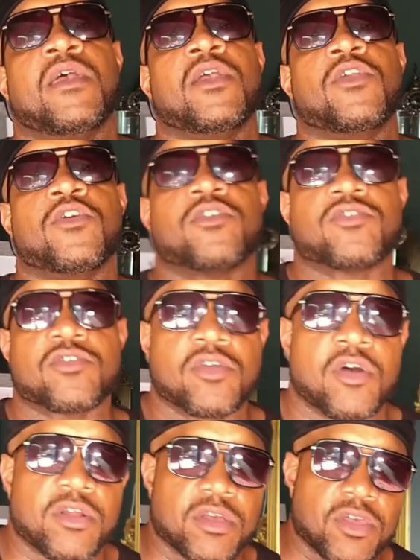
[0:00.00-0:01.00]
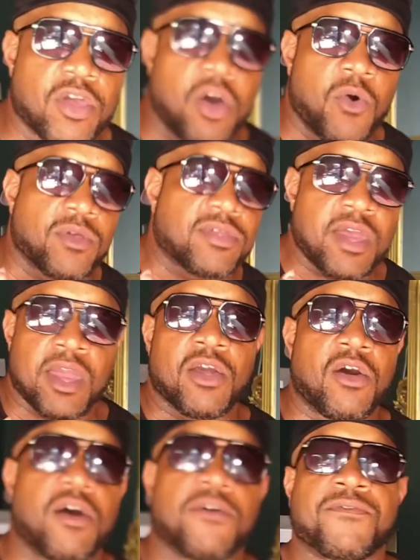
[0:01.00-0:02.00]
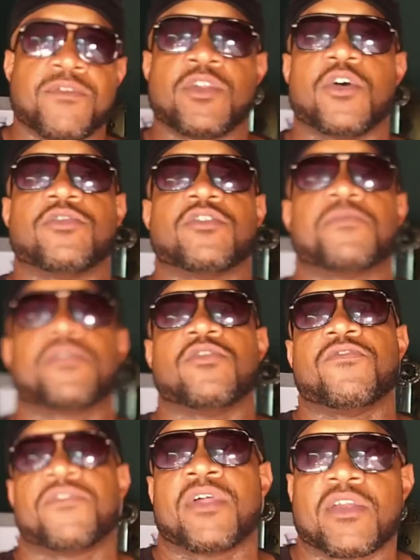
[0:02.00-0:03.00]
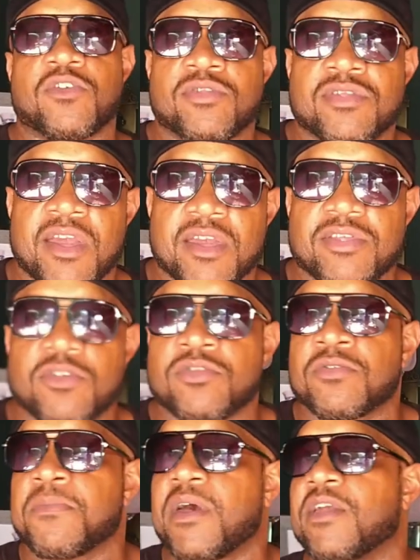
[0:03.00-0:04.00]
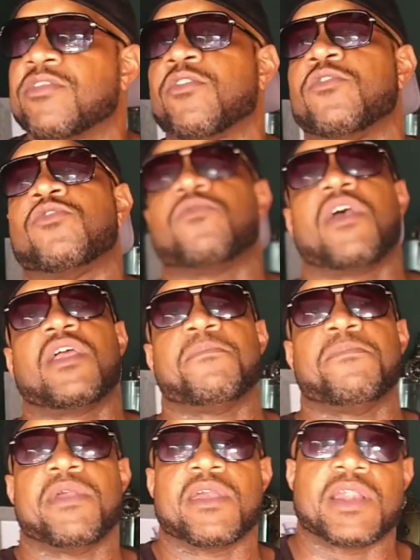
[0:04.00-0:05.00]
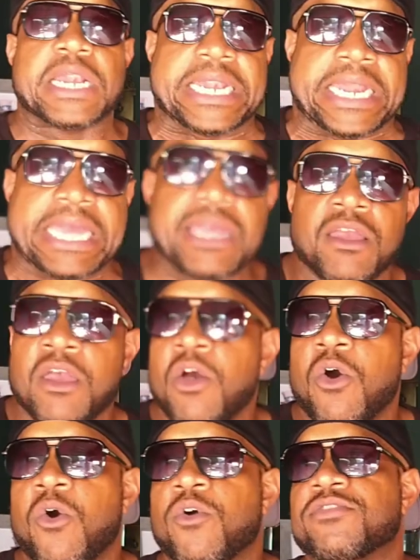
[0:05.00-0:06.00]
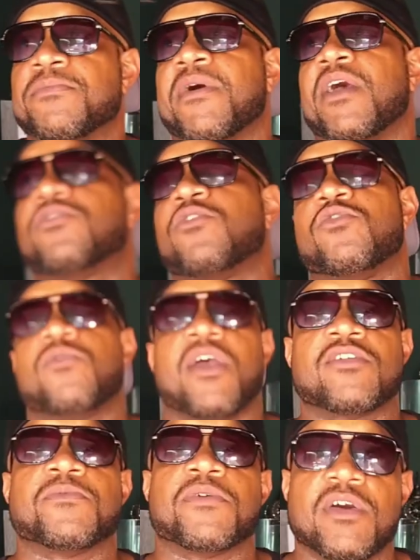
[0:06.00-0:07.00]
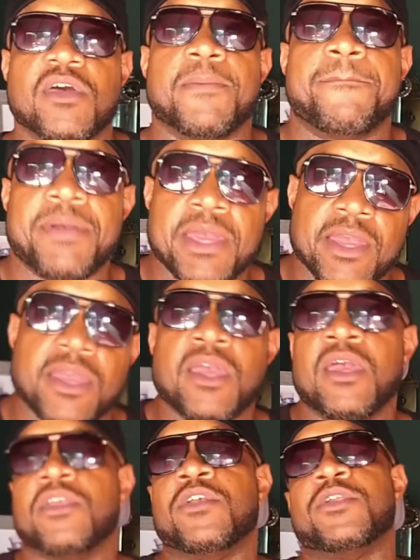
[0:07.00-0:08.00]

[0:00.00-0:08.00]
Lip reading: you're just gonna go and take off. You know, just because you feel like you're sexy, or somebody told you had a big D, or somebody told you had some good P. You